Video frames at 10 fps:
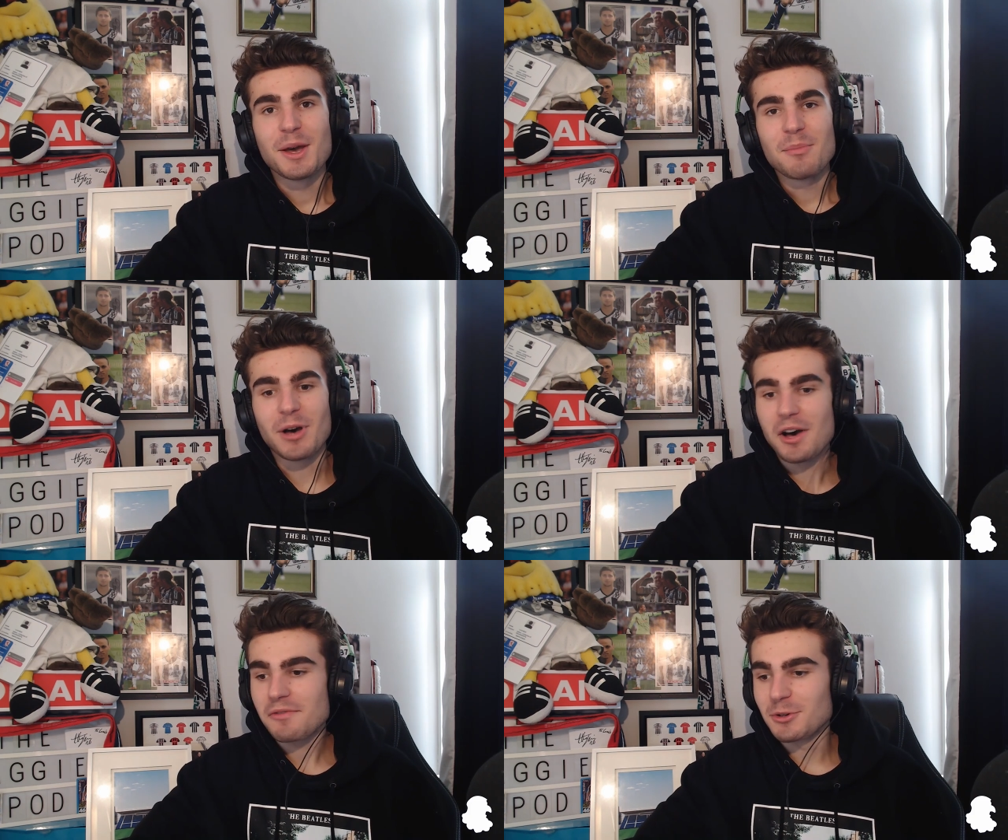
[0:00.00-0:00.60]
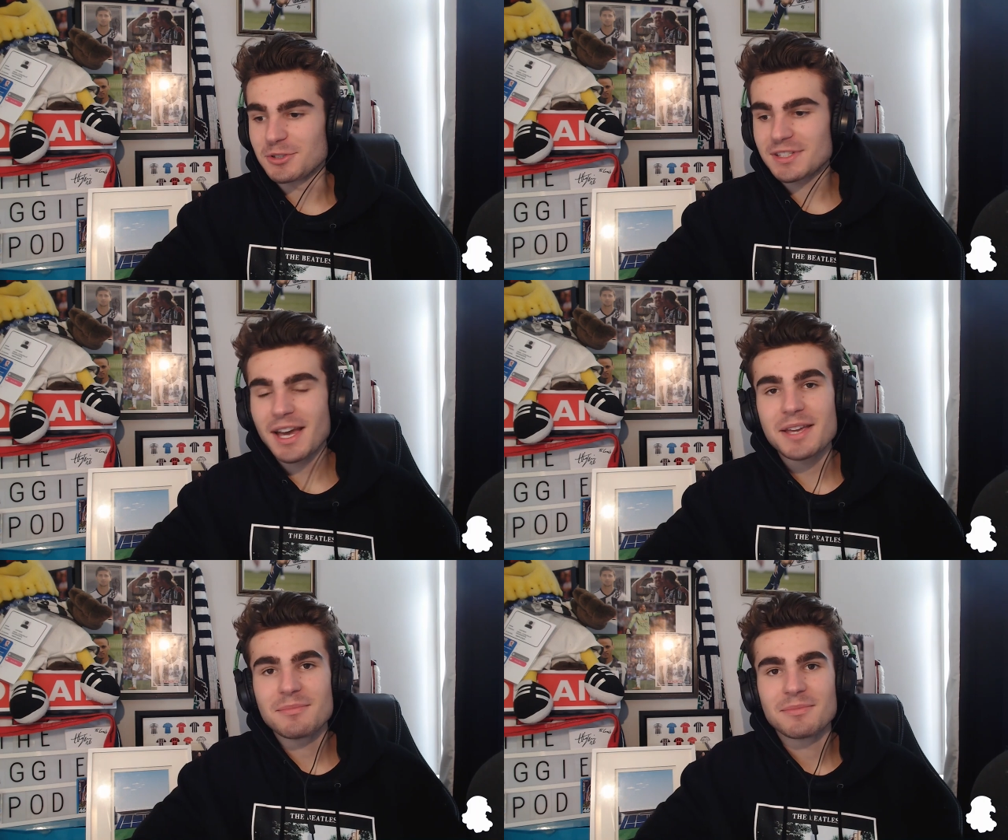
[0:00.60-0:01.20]
But, of course,
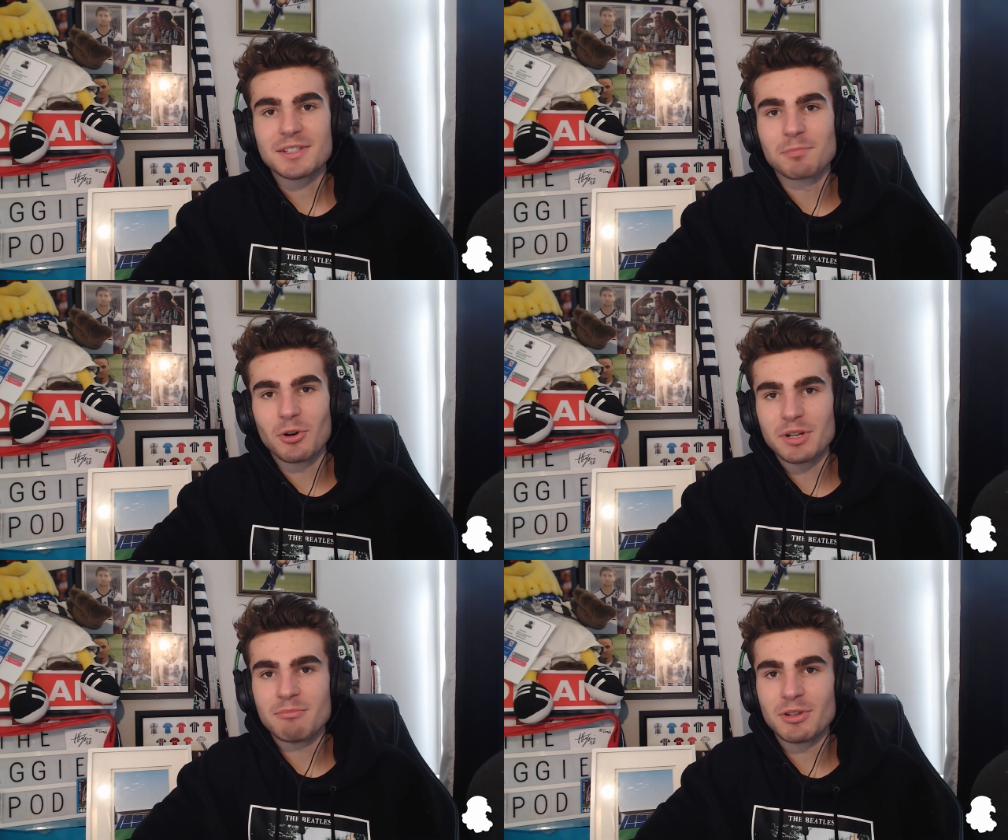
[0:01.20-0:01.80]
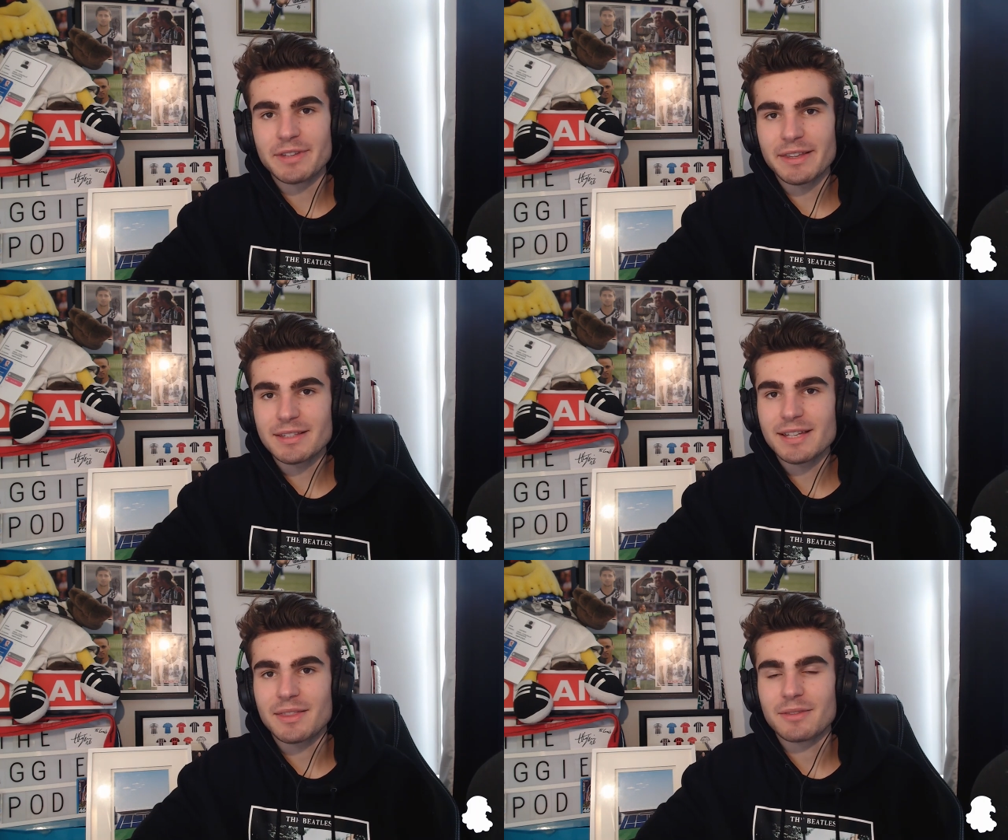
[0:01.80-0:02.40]
came this morning, Monday the
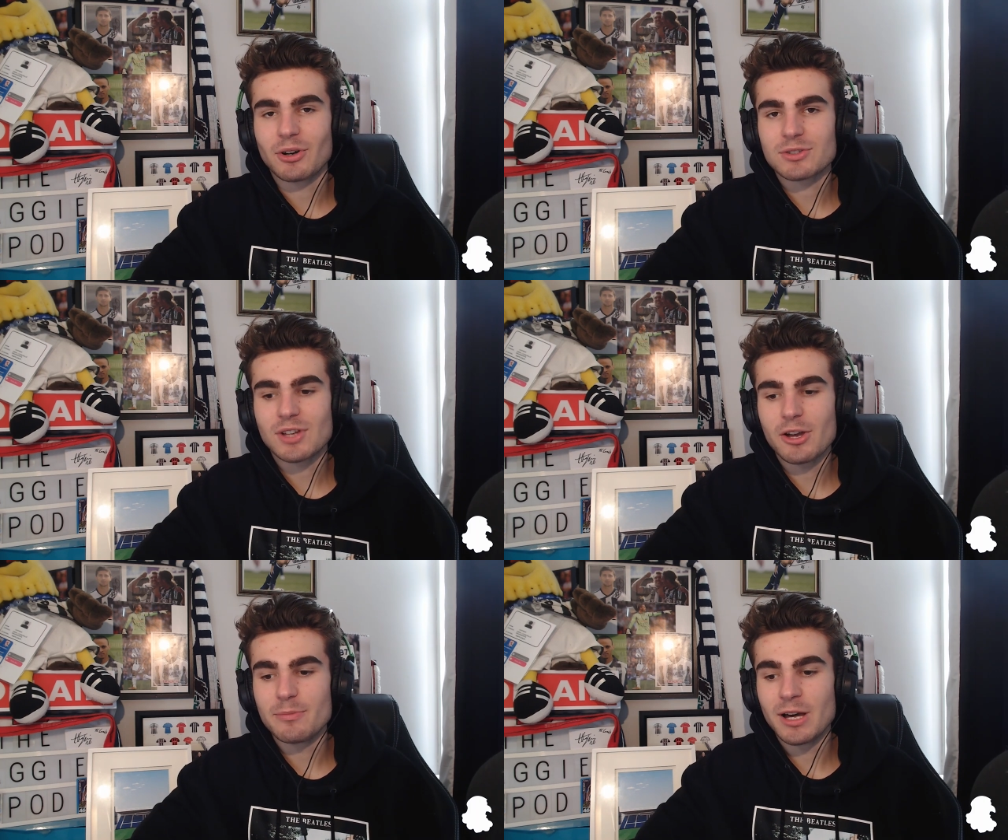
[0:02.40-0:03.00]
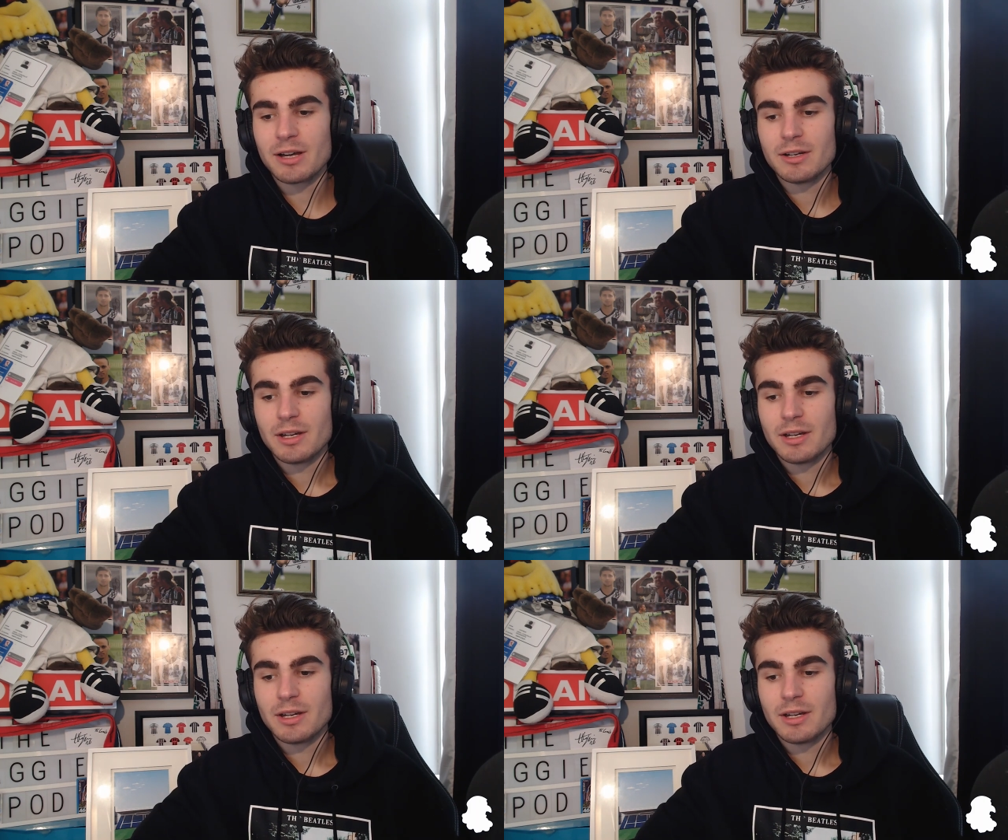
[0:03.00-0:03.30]
10th of October,